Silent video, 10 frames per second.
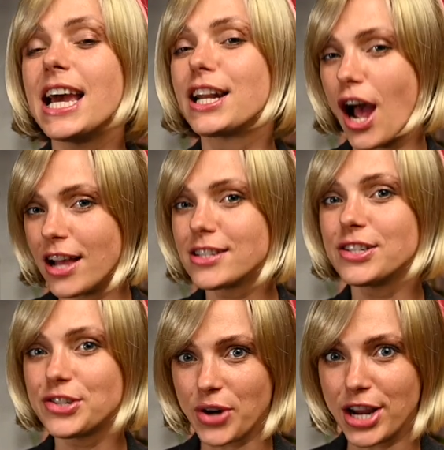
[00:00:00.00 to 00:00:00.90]
and
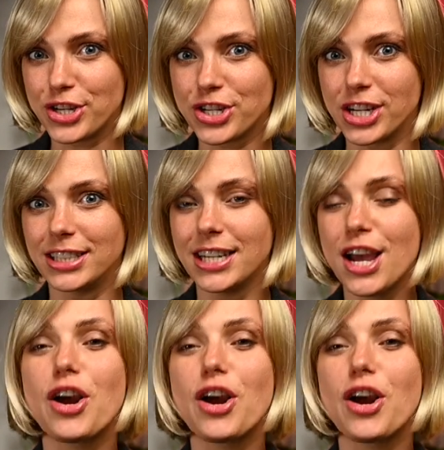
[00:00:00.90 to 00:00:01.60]
concentration,